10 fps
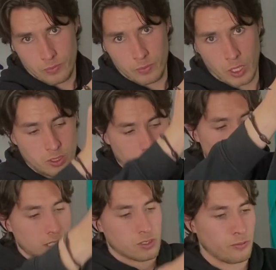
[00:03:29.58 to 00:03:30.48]
buzzer
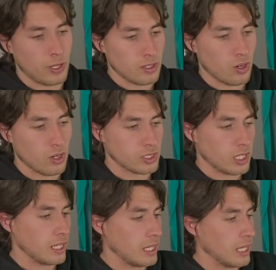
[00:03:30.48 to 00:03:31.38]
flags fit
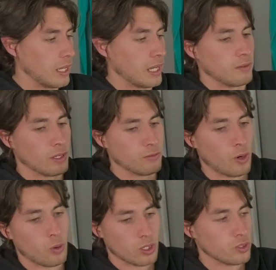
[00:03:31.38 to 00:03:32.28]
nicely in here and then get
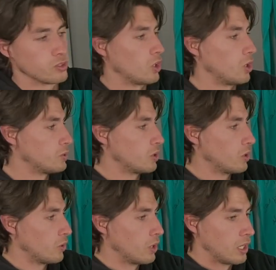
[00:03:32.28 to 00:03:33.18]
folded on top.
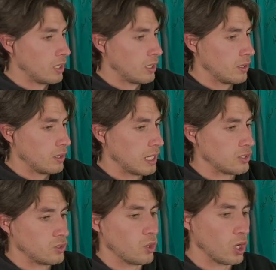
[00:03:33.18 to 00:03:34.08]
So
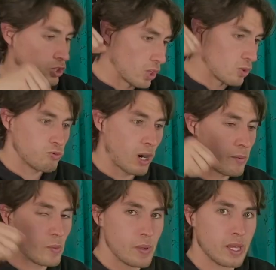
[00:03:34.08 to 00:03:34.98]
there's no like trying to
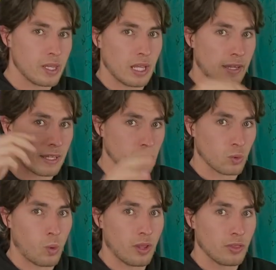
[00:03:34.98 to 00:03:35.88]
ram them in. And
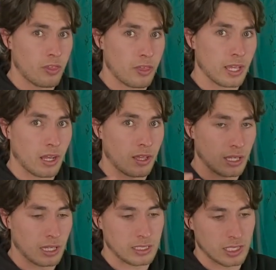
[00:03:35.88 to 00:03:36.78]
that's the one
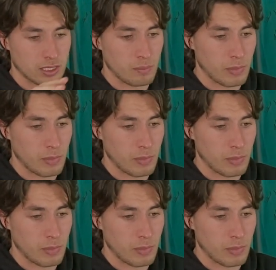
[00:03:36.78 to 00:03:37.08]
thing I think that